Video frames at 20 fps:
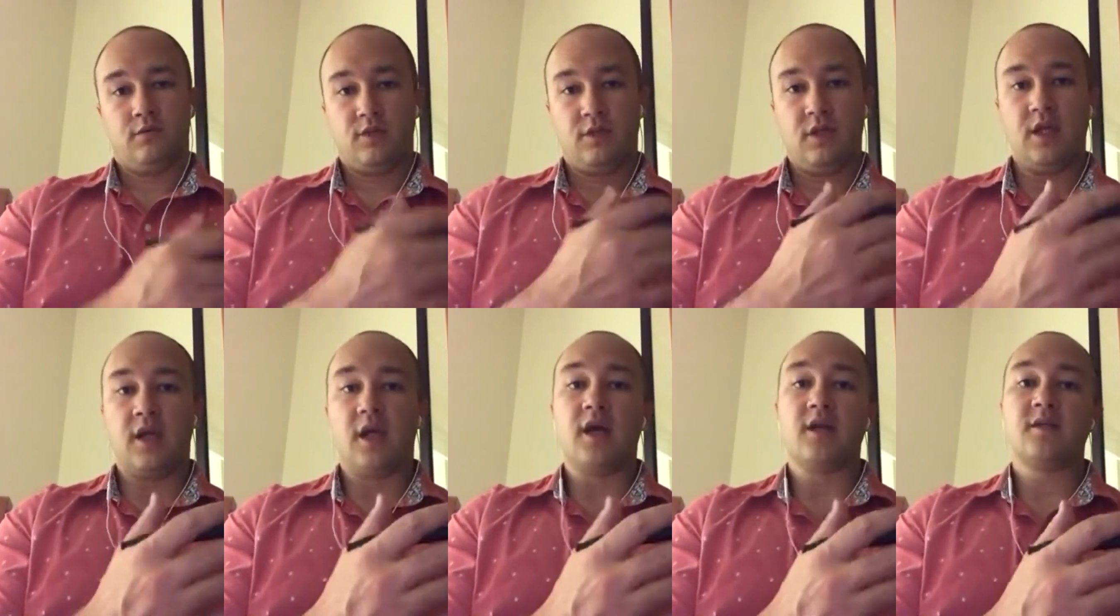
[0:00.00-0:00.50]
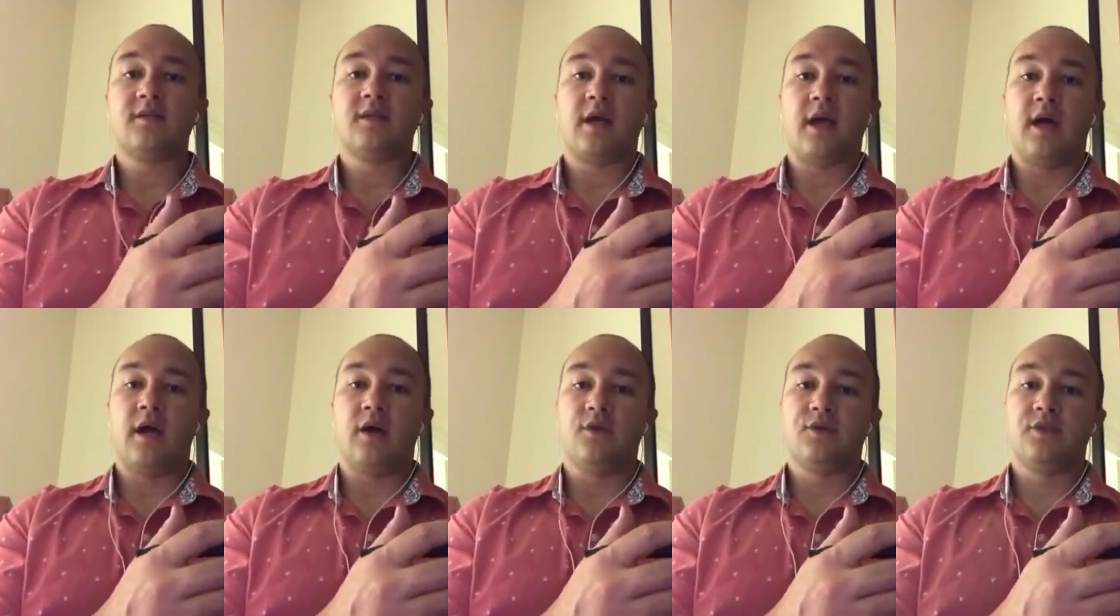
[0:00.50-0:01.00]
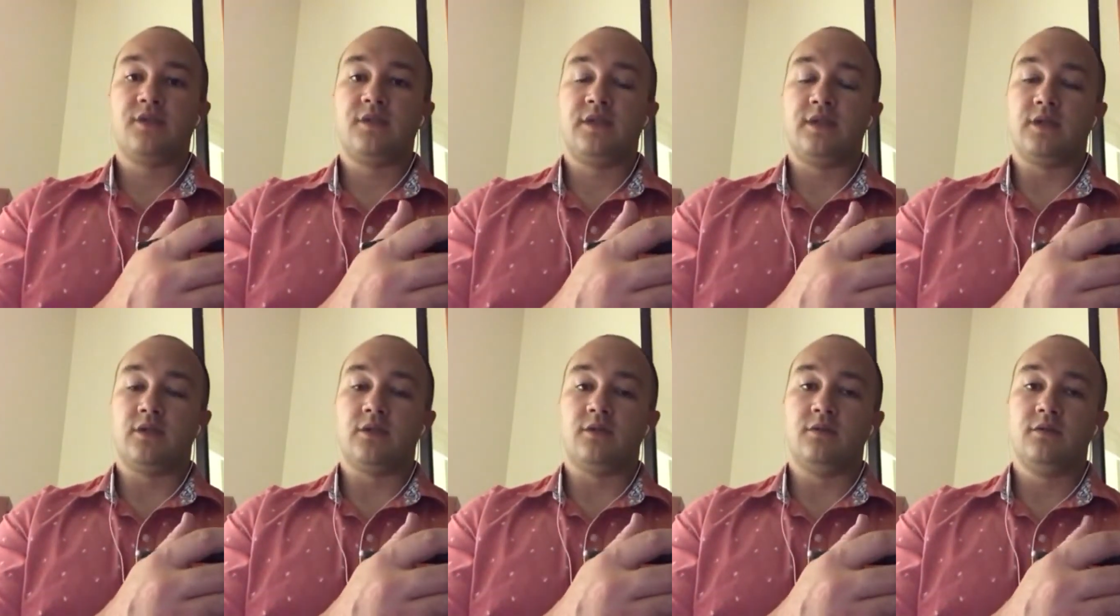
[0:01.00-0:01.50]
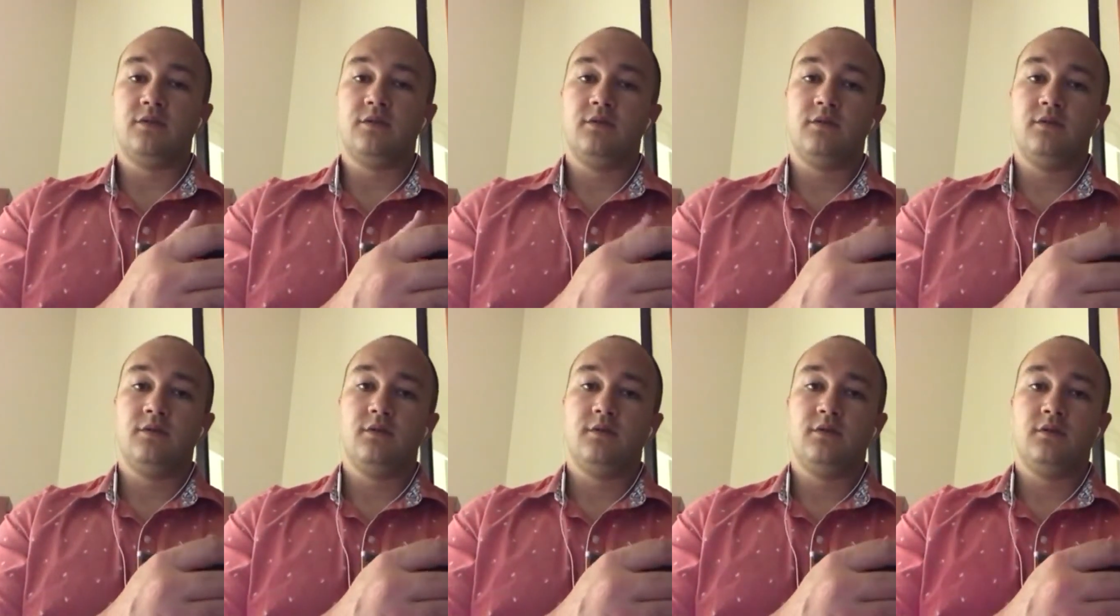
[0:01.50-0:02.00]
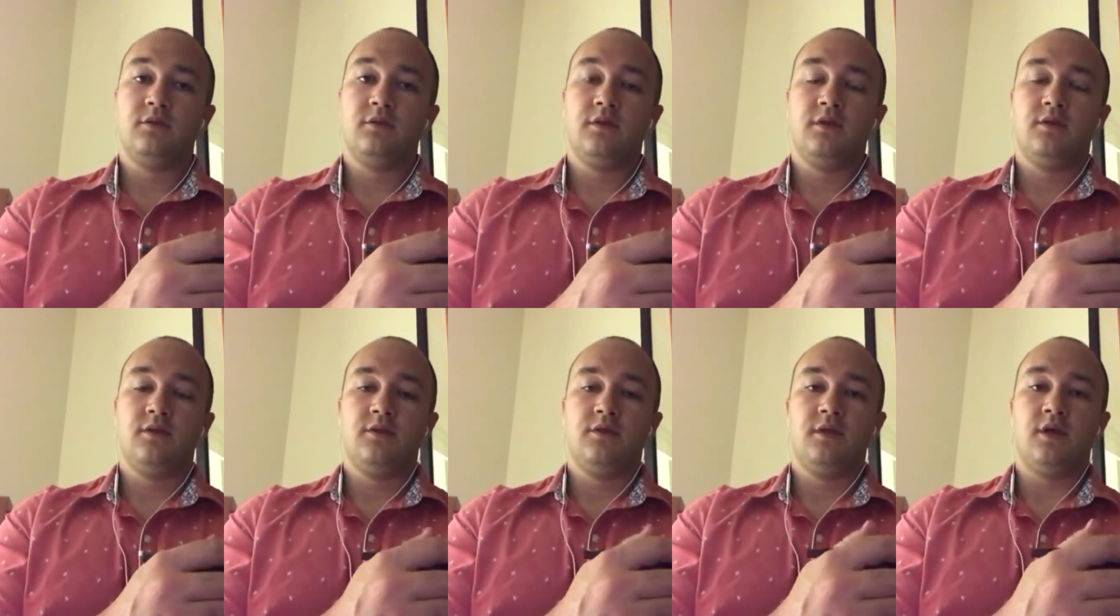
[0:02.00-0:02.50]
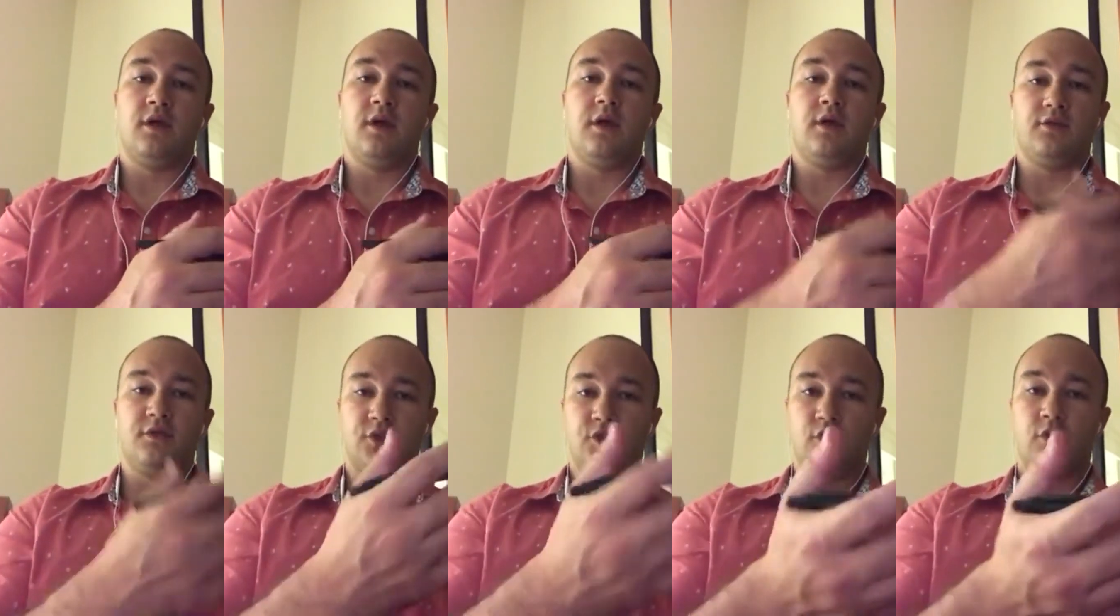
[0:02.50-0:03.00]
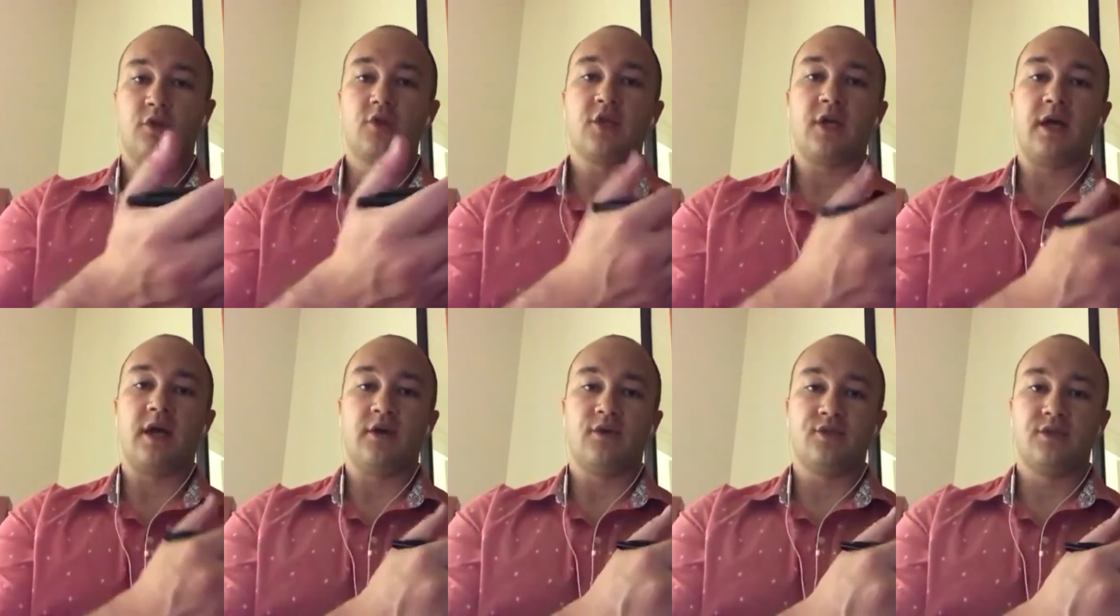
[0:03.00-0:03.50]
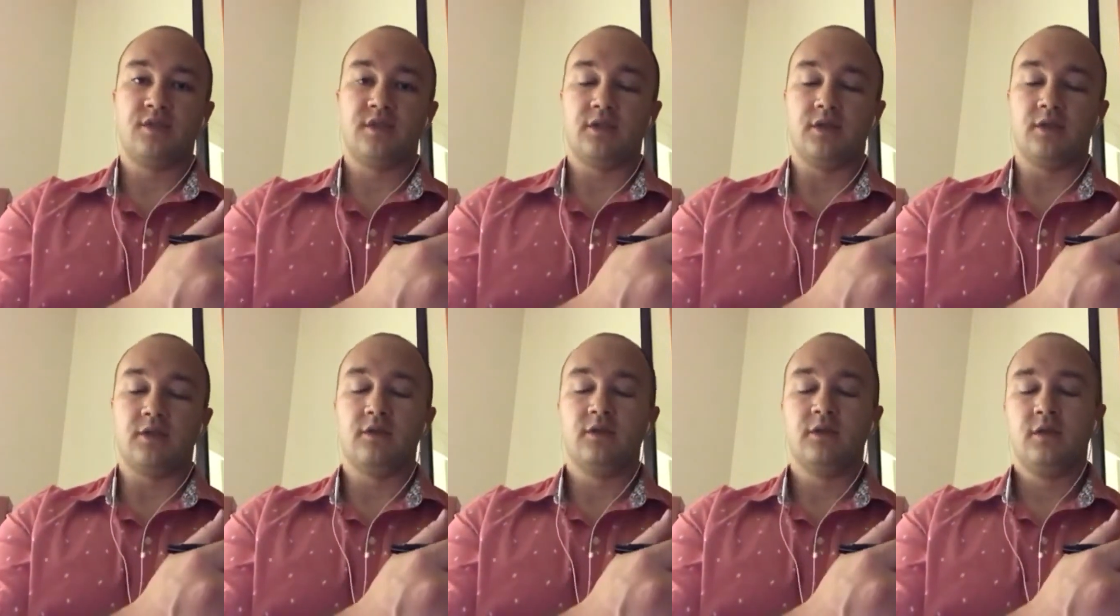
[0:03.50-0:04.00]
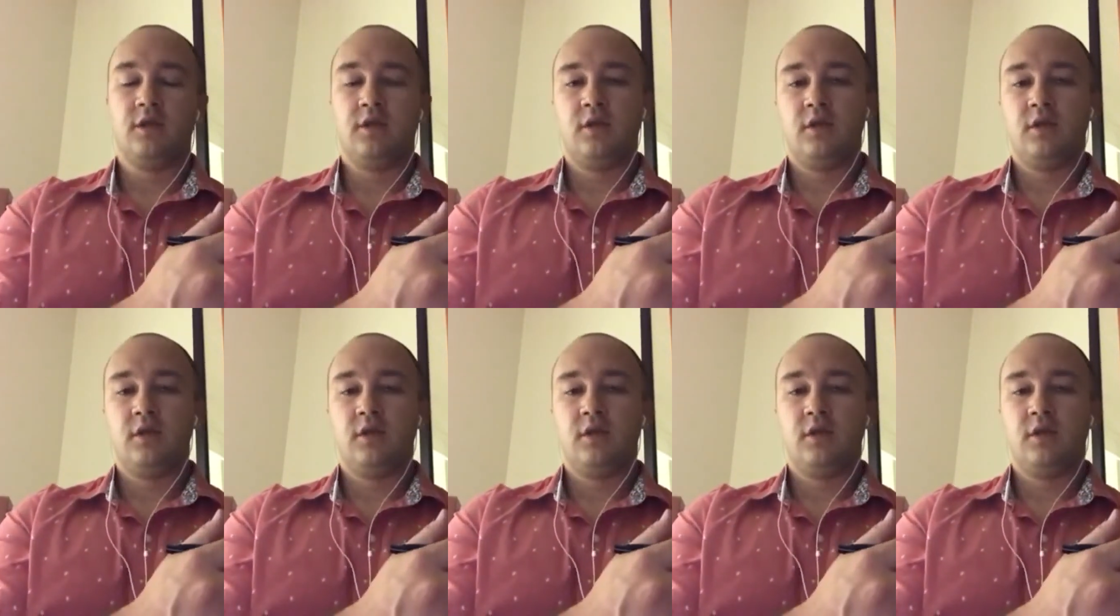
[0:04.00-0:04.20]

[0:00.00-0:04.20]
the Augusta house still, the Georgia house still,